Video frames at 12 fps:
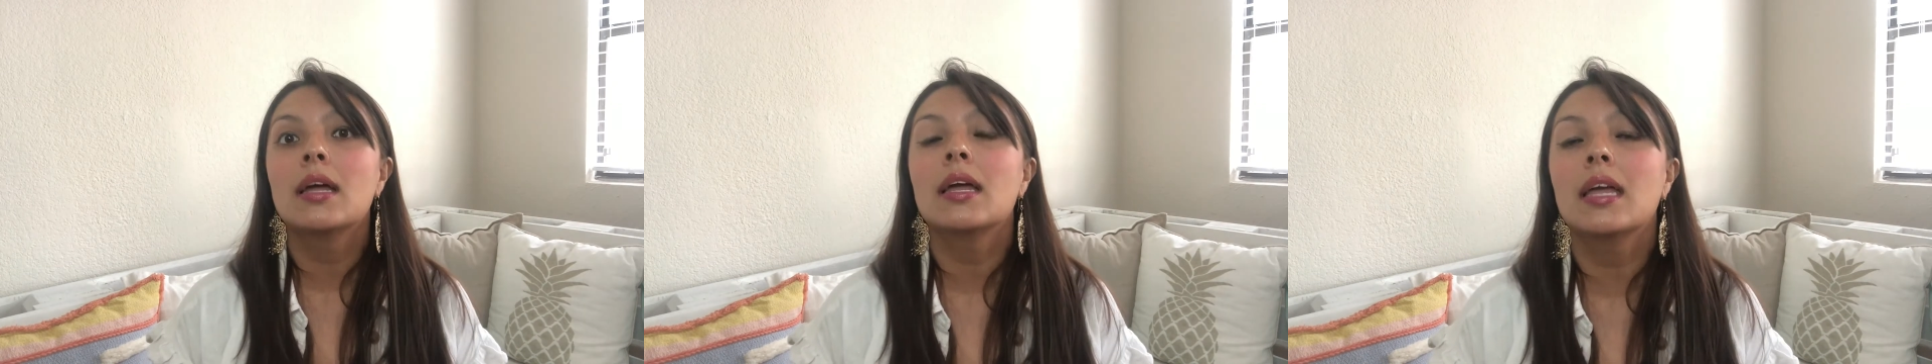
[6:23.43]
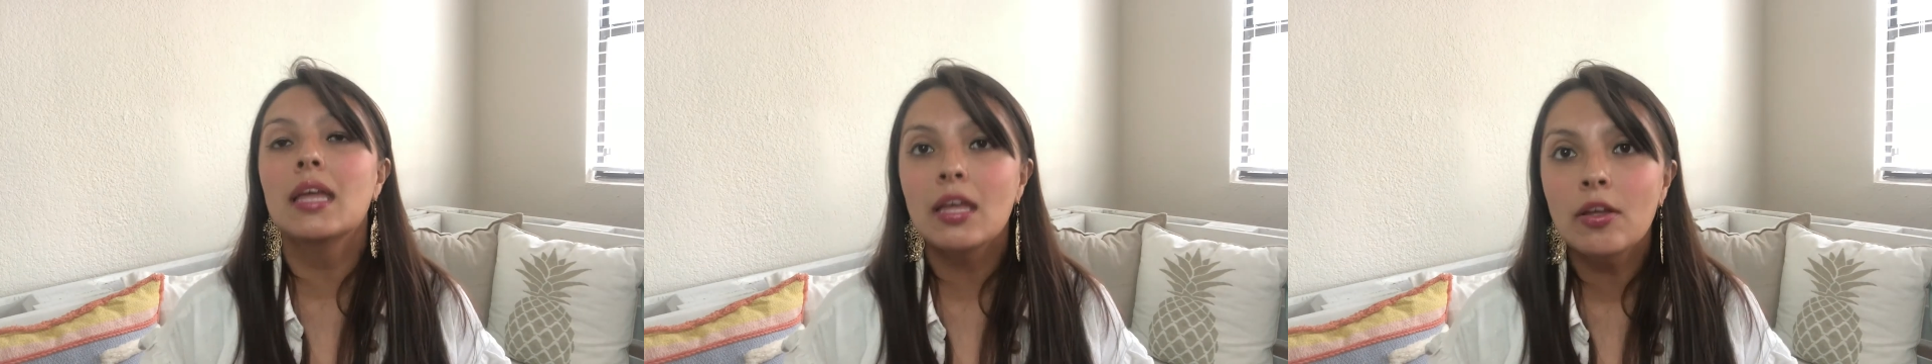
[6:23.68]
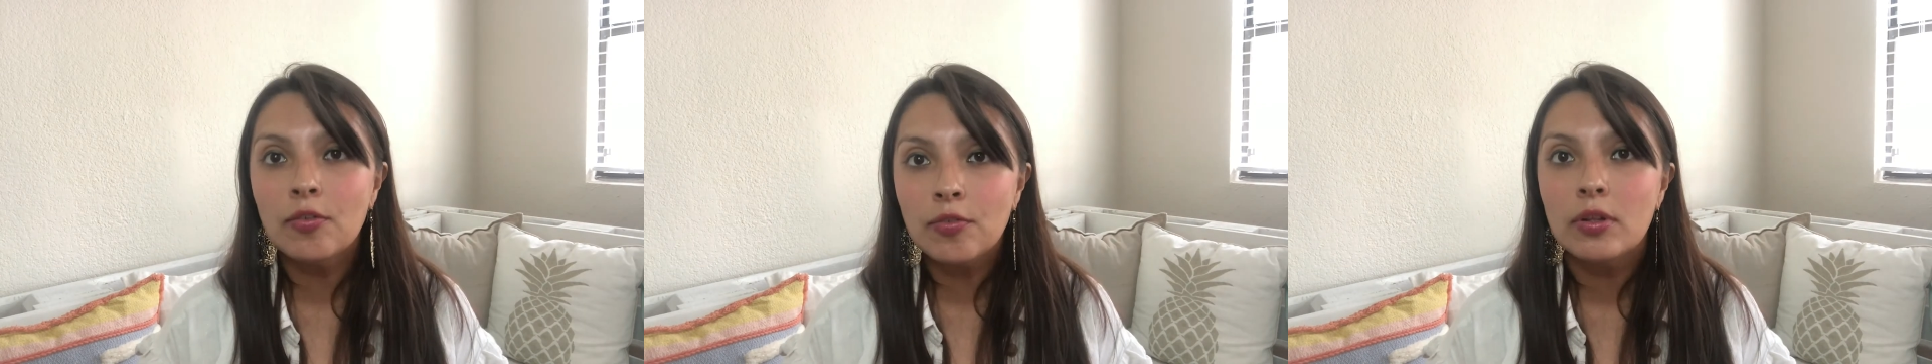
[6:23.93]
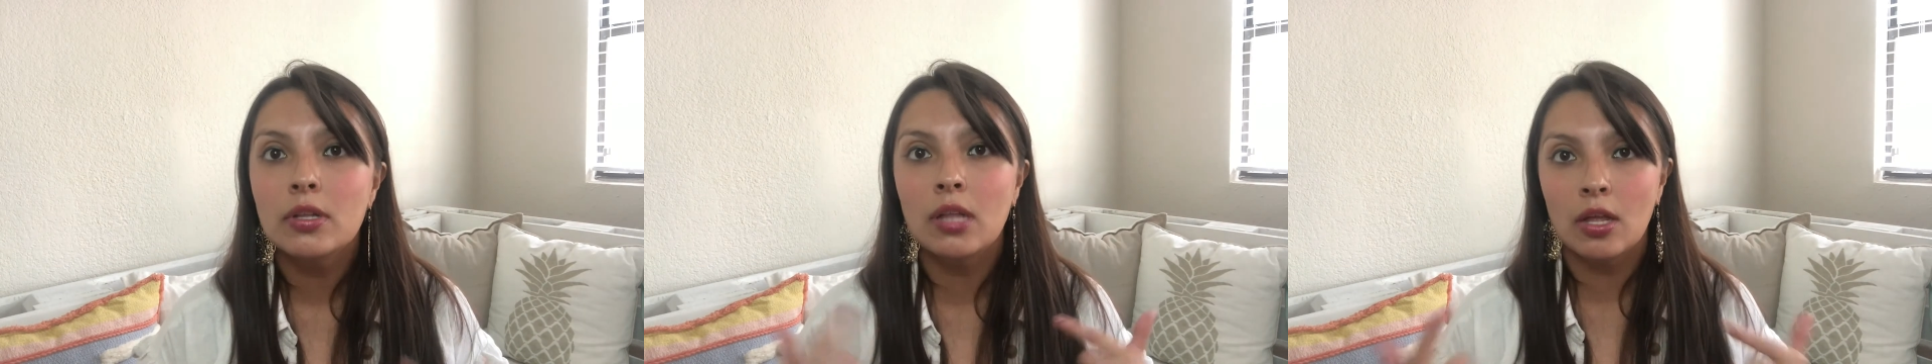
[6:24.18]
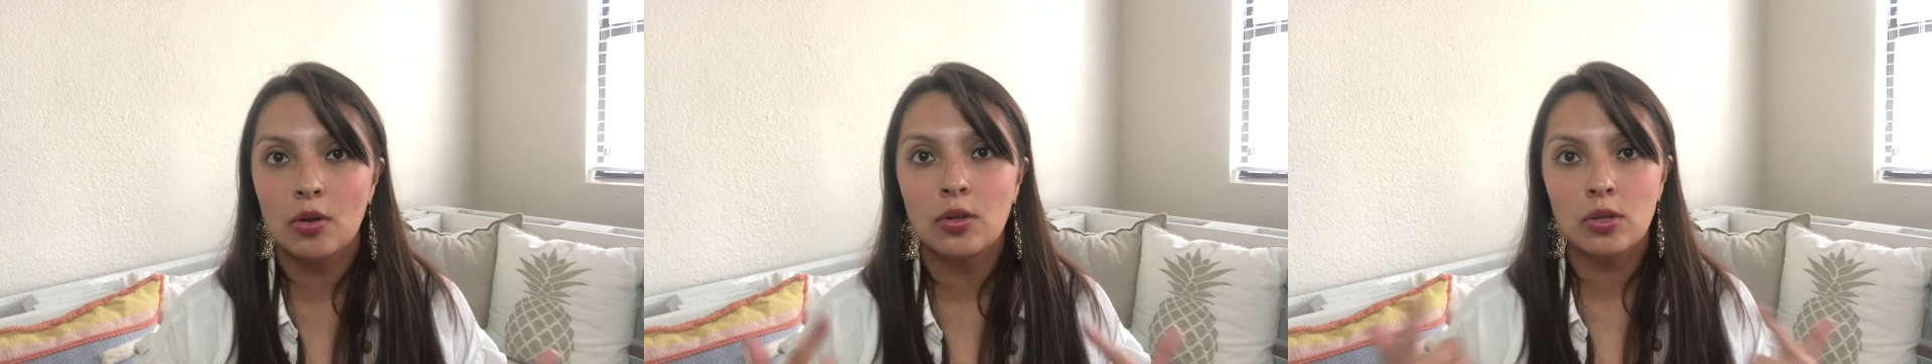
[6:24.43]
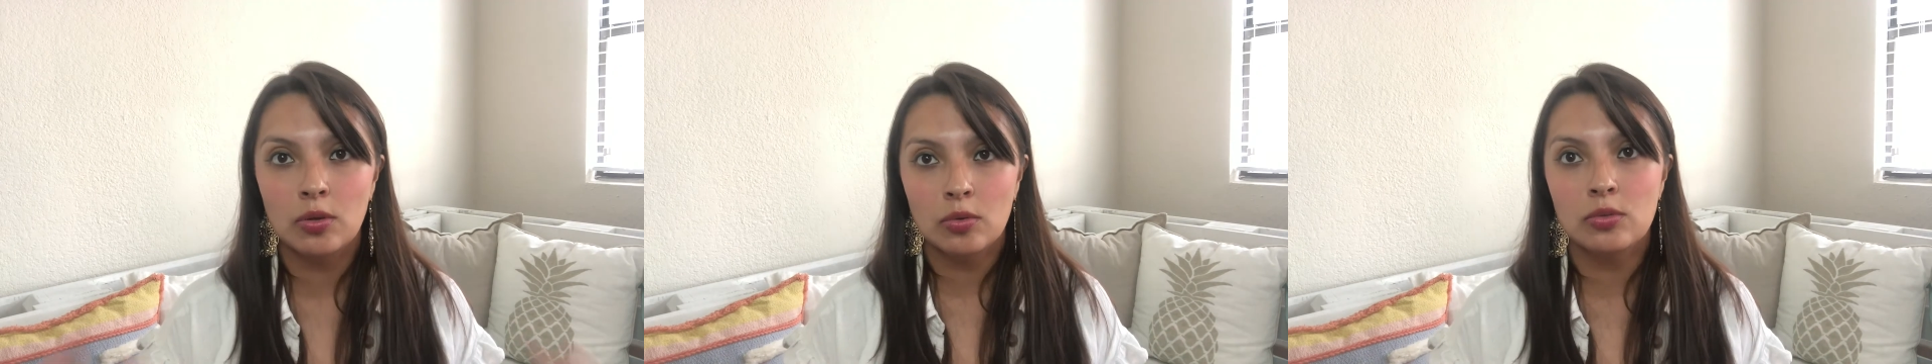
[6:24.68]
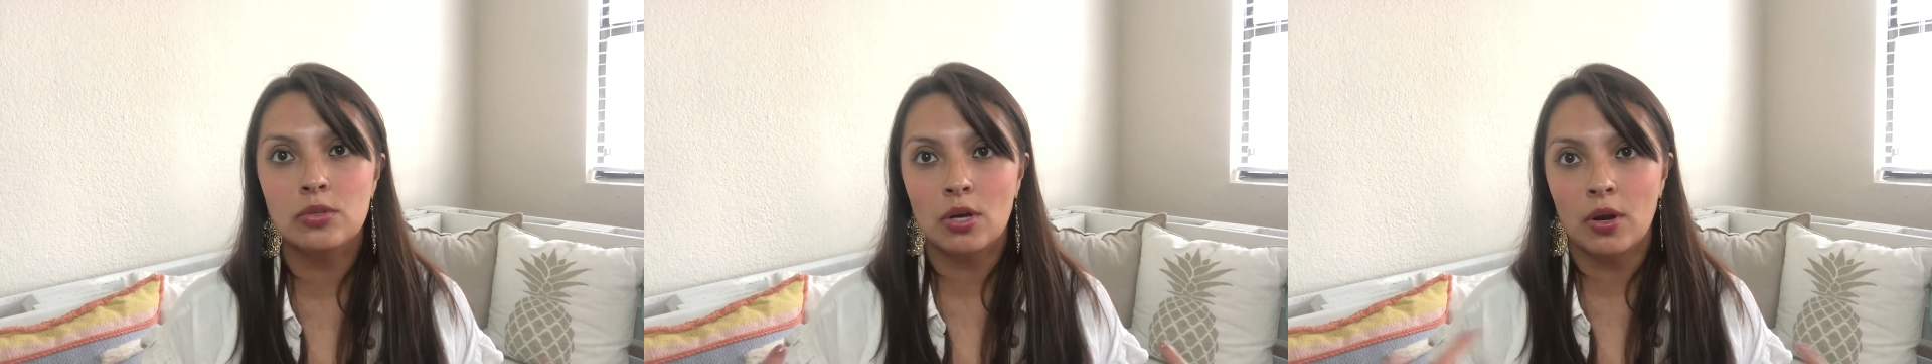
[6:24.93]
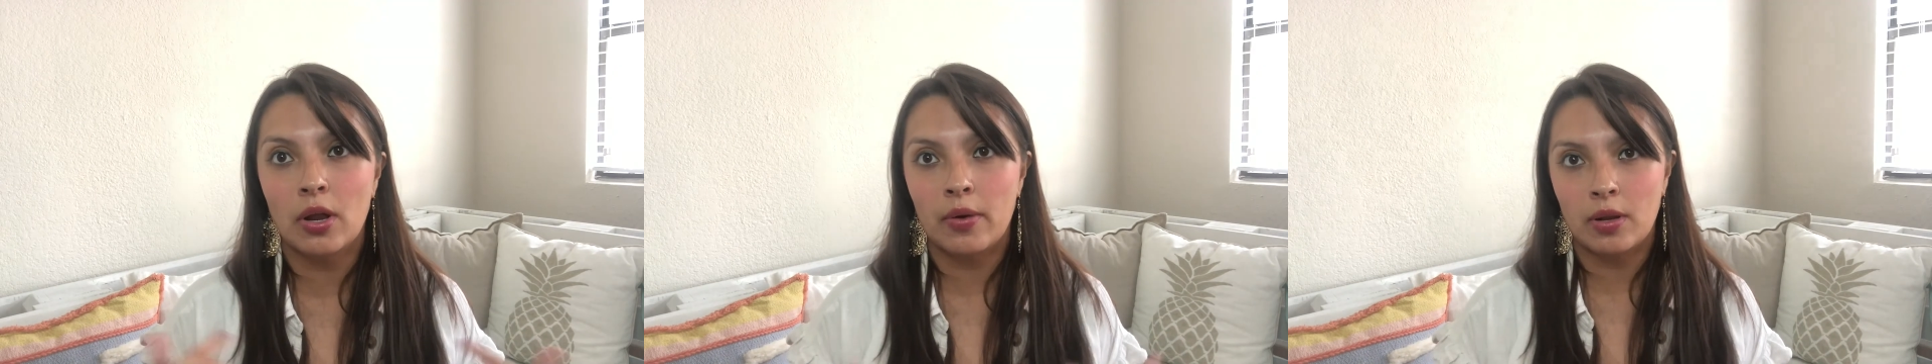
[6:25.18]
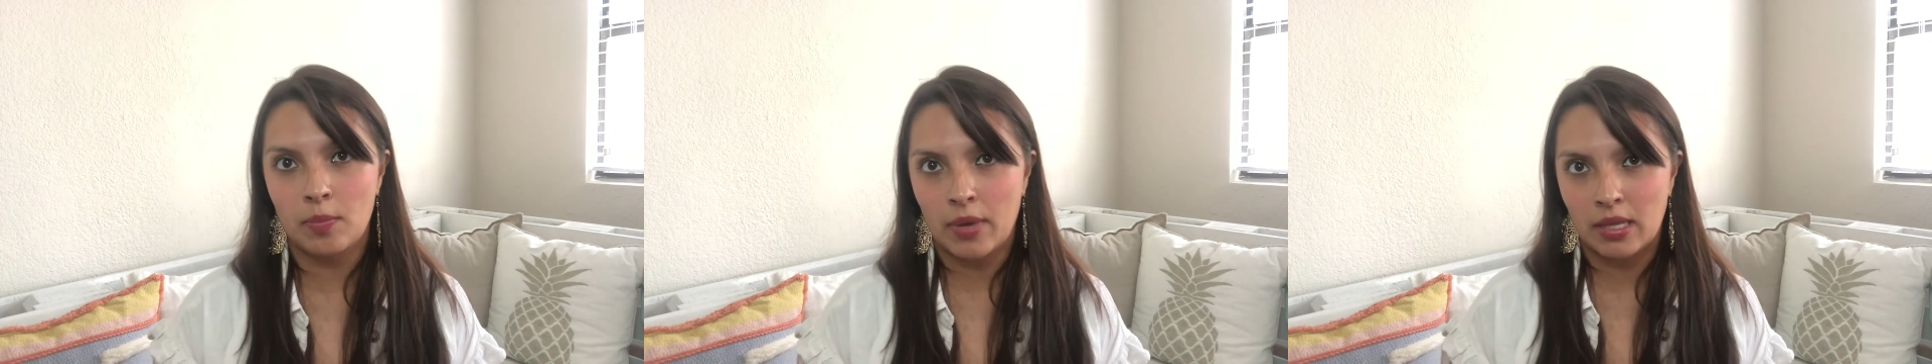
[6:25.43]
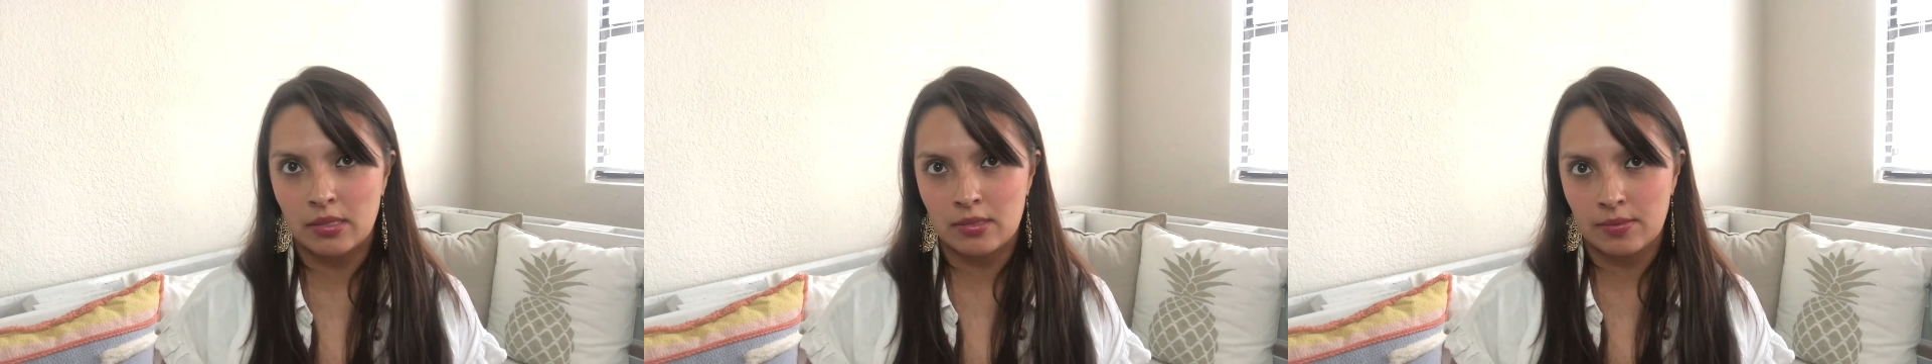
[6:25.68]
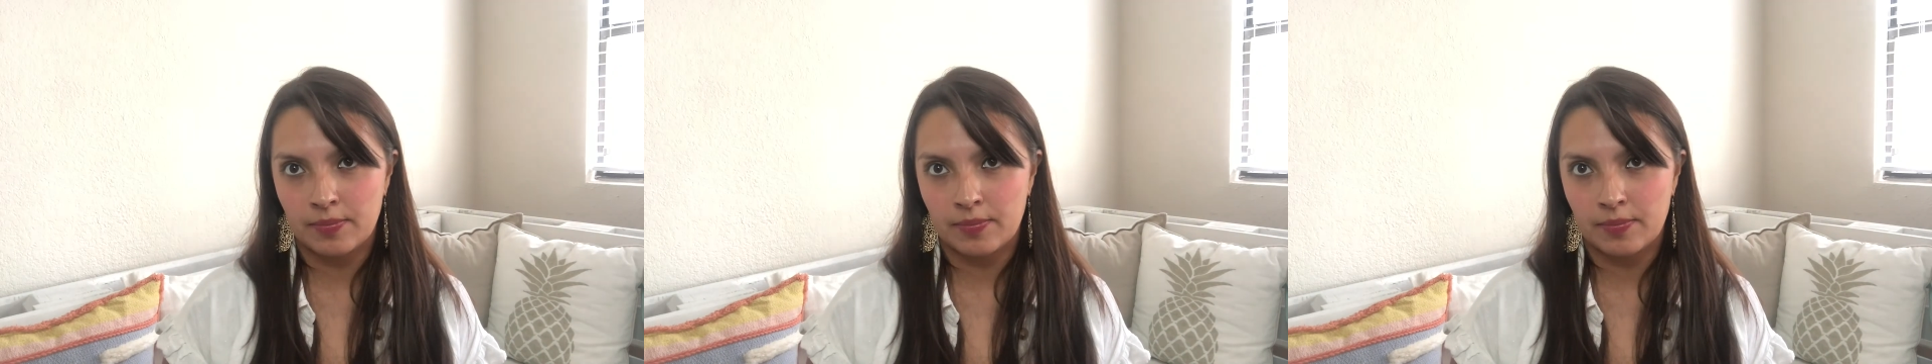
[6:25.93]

if they don't use their errand pass,